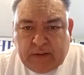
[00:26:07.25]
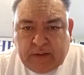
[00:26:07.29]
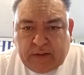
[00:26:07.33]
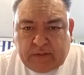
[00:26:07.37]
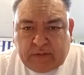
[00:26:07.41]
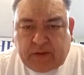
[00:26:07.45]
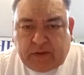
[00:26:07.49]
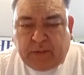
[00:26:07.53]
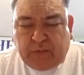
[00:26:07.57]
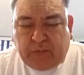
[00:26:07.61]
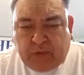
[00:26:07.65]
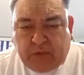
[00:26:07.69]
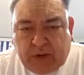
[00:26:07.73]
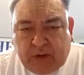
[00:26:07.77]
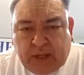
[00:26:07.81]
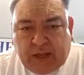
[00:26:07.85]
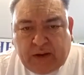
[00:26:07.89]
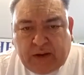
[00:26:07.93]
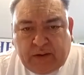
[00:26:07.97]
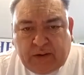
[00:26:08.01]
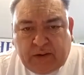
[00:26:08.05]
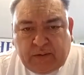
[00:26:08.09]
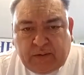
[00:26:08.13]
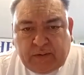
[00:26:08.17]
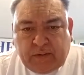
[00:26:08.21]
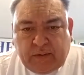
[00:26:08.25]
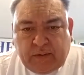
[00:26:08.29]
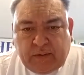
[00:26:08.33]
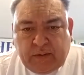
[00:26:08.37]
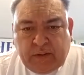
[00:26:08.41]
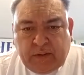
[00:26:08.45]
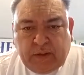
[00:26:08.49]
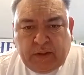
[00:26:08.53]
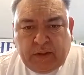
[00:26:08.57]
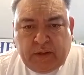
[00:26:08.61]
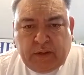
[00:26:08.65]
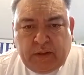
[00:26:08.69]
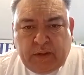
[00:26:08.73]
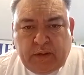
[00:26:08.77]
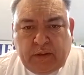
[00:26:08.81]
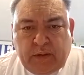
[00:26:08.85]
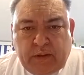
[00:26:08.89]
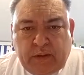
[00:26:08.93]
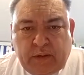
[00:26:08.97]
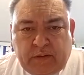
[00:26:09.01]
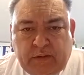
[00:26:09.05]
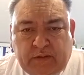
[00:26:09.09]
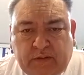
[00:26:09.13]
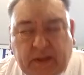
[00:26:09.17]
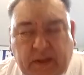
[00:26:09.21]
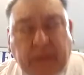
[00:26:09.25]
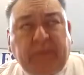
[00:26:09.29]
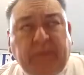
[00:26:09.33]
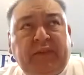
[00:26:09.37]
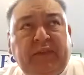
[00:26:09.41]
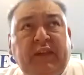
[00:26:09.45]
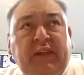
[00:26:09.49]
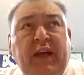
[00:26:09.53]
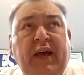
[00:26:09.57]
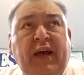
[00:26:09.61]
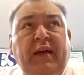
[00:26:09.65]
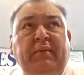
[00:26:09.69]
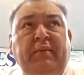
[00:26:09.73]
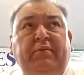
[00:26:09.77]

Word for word: Se murieron. Sometimes,